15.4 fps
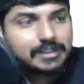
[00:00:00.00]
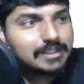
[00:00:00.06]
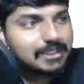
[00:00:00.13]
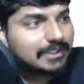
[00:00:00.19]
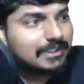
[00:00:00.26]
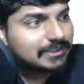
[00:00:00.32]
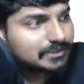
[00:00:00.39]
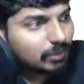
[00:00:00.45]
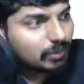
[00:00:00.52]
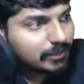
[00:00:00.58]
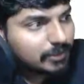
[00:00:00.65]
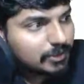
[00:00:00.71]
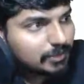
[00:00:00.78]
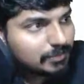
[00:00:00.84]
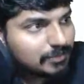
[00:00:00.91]
it is
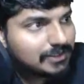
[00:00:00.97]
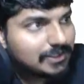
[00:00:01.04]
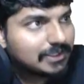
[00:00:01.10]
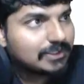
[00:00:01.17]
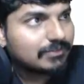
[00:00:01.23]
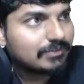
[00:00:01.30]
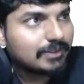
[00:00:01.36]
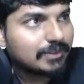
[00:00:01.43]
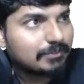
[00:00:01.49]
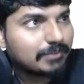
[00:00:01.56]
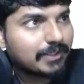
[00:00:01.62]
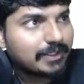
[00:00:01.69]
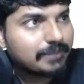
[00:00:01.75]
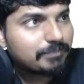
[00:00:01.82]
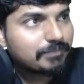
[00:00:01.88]
going to be given
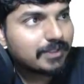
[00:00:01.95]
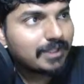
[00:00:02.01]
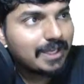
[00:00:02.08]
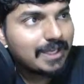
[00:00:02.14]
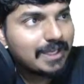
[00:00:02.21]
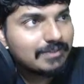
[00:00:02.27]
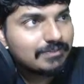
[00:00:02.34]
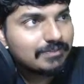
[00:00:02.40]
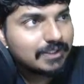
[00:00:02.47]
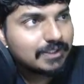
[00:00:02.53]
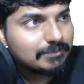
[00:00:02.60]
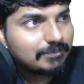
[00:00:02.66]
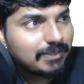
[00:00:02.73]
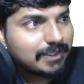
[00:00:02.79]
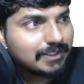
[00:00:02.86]
by
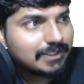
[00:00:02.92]
A1